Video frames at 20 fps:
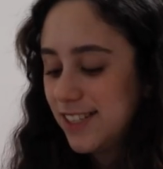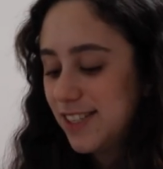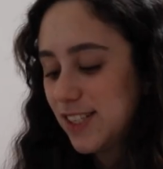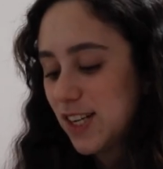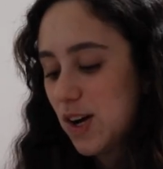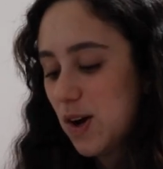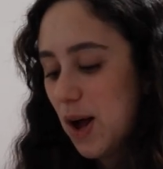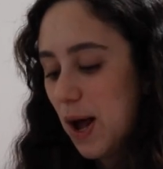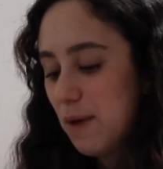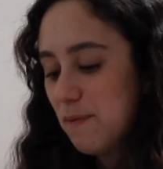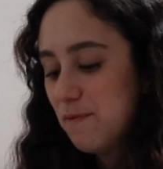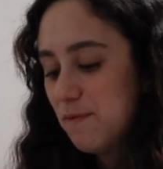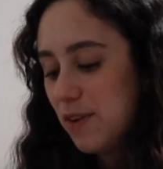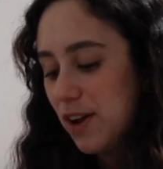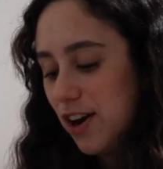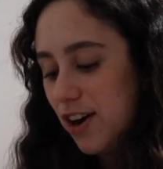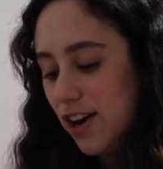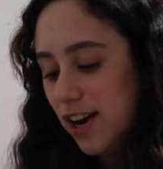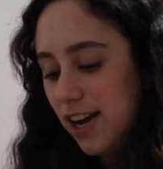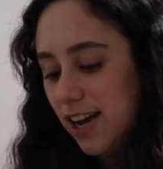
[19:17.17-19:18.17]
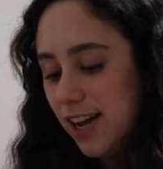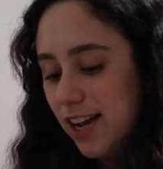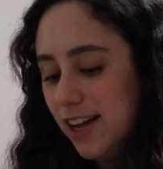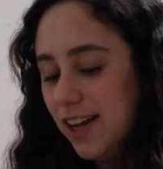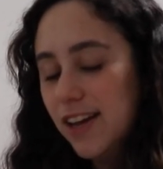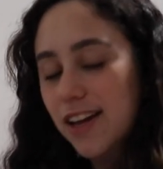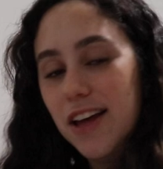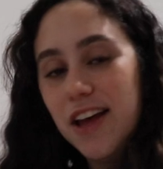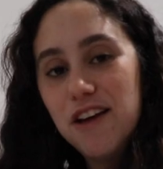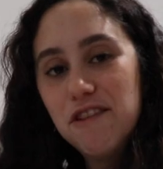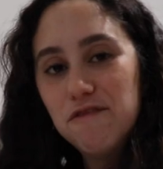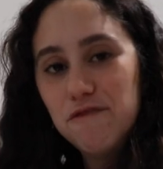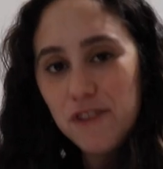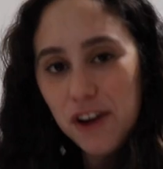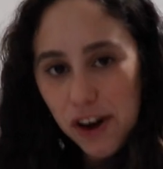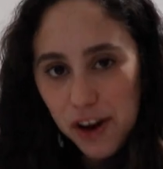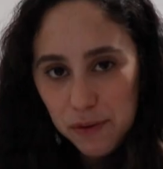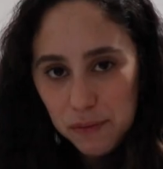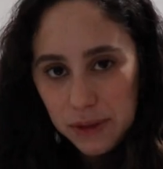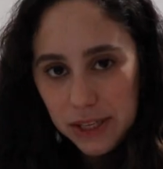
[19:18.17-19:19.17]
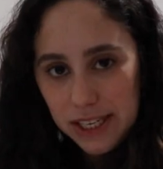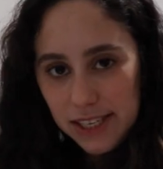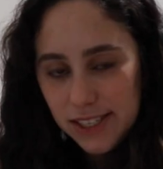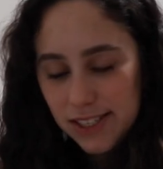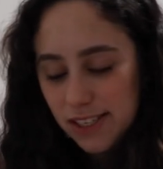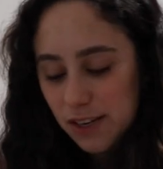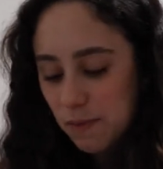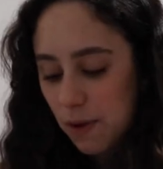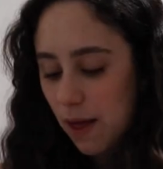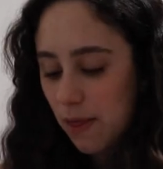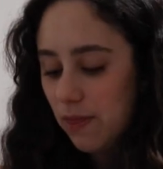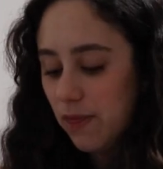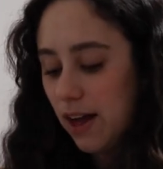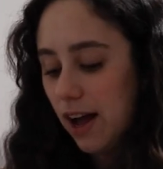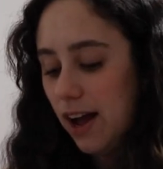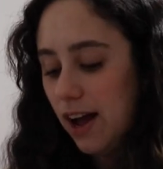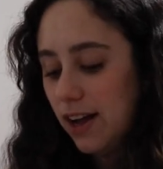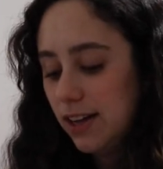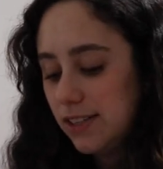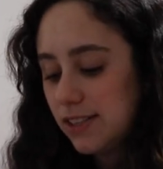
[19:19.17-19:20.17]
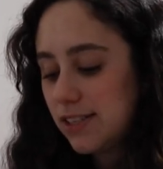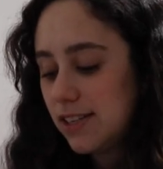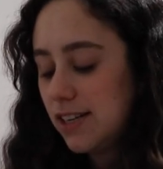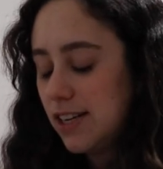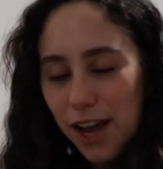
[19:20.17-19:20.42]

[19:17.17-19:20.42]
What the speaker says: so I'm very, very pleased about that.